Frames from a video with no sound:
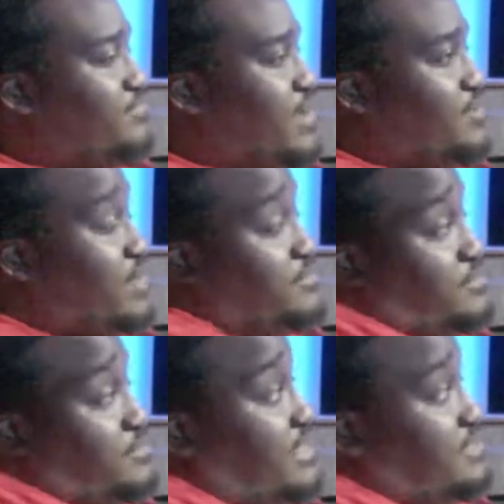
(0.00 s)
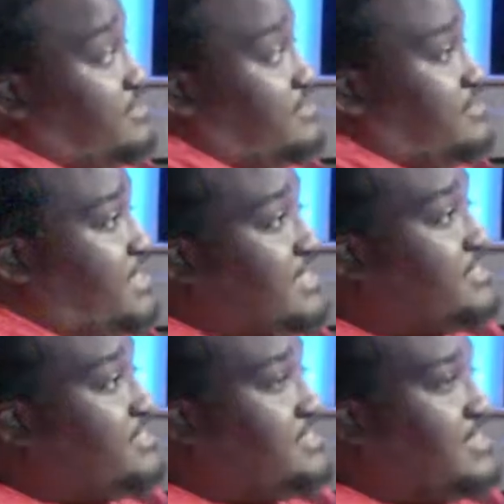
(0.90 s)
before I knew I was Jamaican. Like
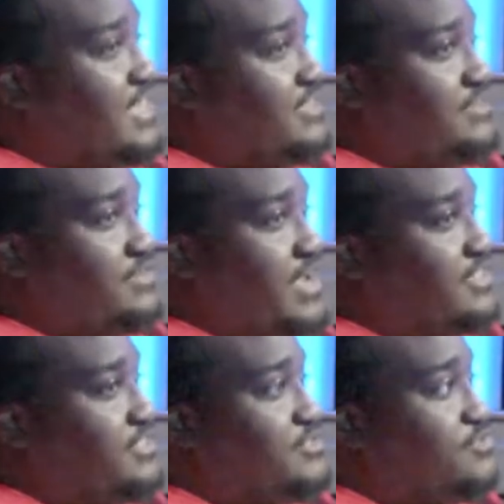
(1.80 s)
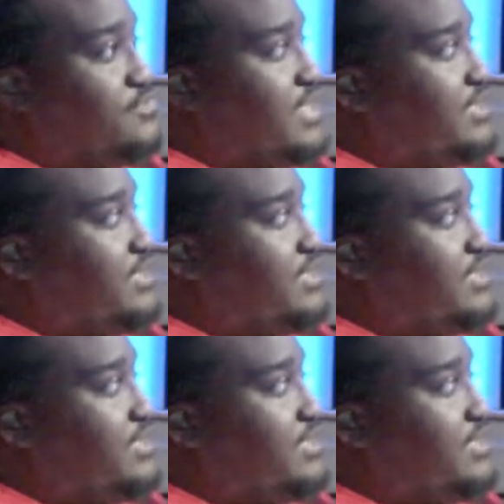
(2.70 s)
that's just like, you know, I just knew.